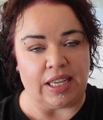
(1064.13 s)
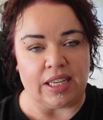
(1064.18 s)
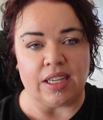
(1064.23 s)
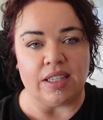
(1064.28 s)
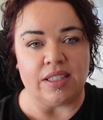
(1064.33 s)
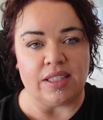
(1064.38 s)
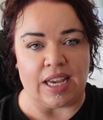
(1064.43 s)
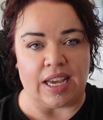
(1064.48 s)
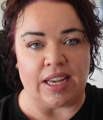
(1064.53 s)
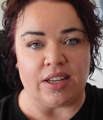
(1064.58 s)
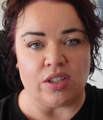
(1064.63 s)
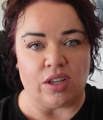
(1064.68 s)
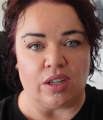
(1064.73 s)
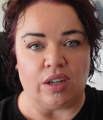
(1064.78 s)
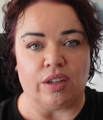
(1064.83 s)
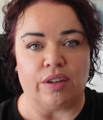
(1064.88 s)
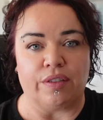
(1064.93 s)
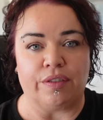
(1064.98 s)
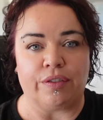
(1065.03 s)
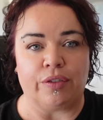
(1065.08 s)
contains a
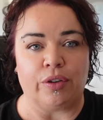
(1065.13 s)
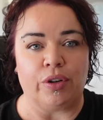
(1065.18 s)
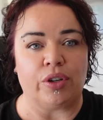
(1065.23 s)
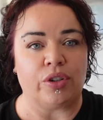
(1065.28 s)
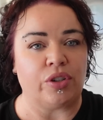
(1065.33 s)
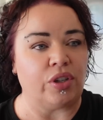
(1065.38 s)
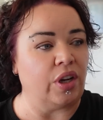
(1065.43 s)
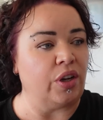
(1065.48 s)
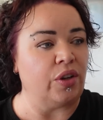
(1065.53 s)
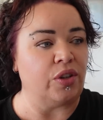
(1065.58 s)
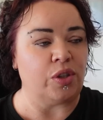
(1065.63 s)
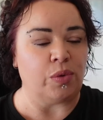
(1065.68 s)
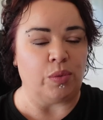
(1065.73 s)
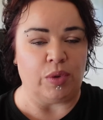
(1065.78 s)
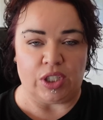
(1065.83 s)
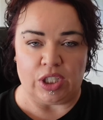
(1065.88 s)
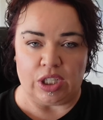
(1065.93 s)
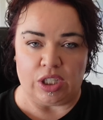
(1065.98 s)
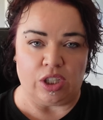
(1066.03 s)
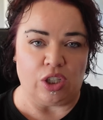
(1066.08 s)
lot of fructose,
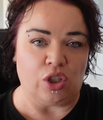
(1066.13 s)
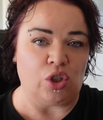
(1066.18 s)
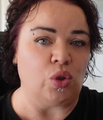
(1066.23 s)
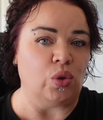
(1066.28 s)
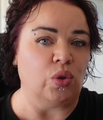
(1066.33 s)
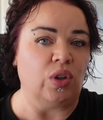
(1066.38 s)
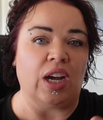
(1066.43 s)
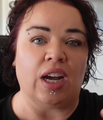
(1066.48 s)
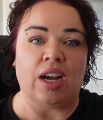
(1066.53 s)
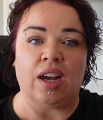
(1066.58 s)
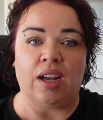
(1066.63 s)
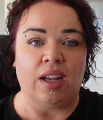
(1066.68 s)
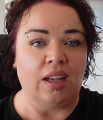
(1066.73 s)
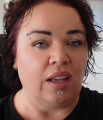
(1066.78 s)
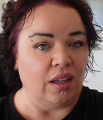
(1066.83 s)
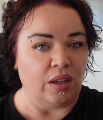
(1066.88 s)
which is a sugar,